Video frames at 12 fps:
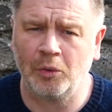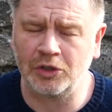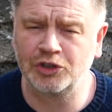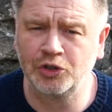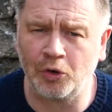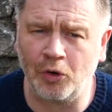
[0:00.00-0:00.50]

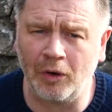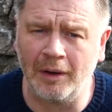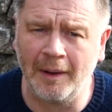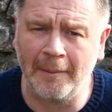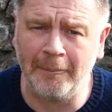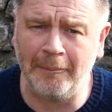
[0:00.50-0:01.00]
what's your
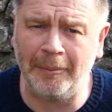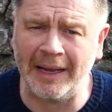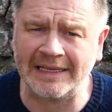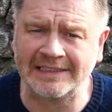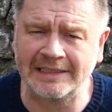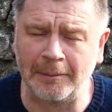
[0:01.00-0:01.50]

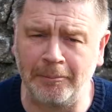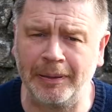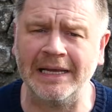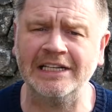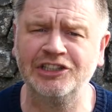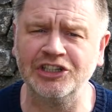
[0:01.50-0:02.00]
best
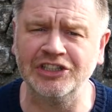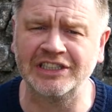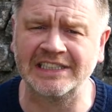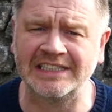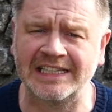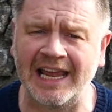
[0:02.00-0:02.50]
pigeon
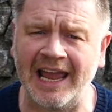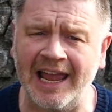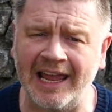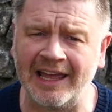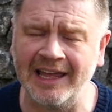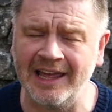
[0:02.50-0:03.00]

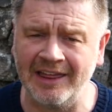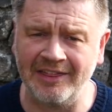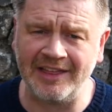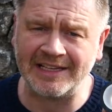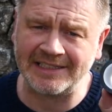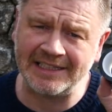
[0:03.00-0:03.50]
scare?
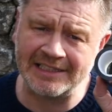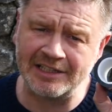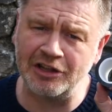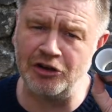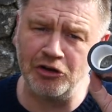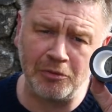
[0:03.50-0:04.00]
This
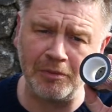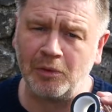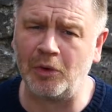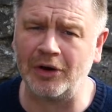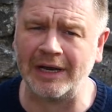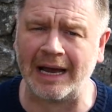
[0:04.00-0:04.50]
is the number
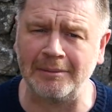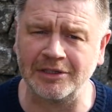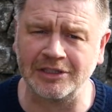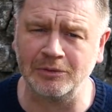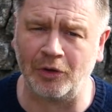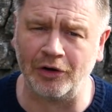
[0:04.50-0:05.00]
one
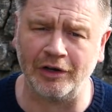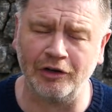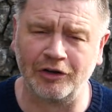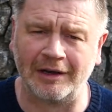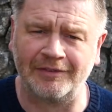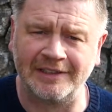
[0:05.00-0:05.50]
Amazon one.
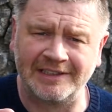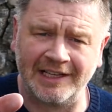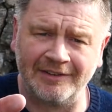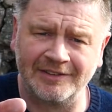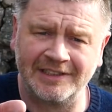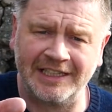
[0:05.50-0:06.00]
Look after
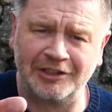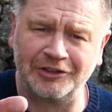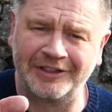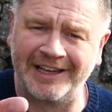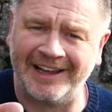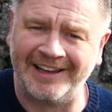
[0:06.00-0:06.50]
yourselves. Take
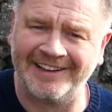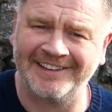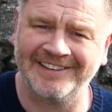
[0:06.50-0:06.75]
good care.